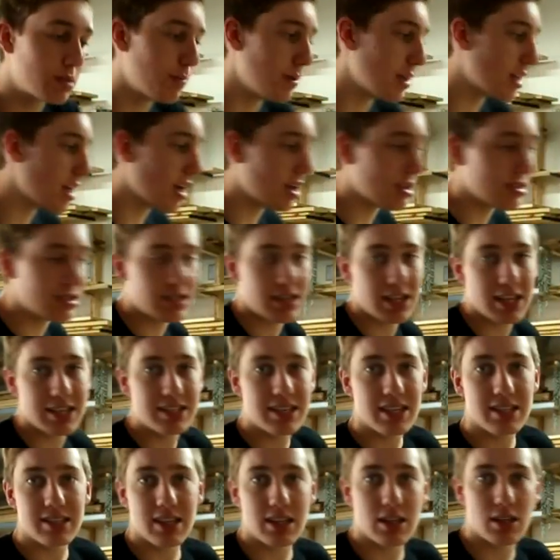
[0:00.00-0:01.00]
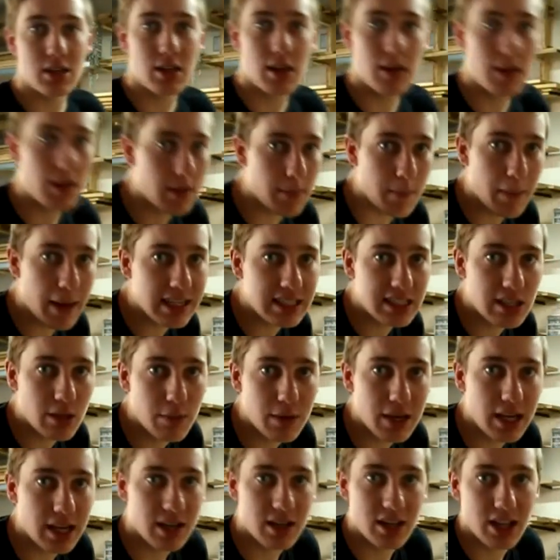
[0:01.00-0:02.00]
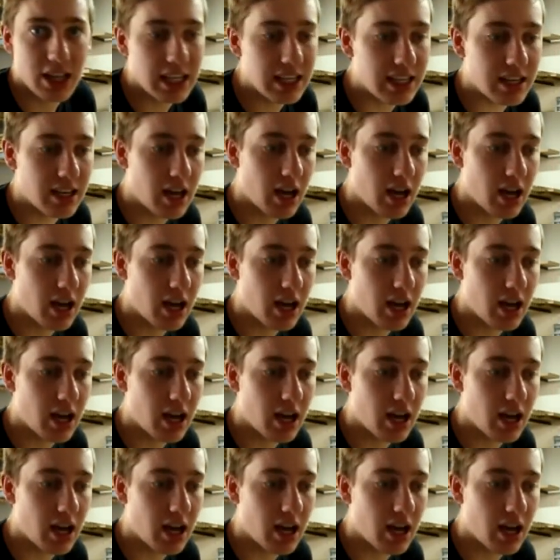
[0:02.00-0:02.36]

because this isn't meant to be a clean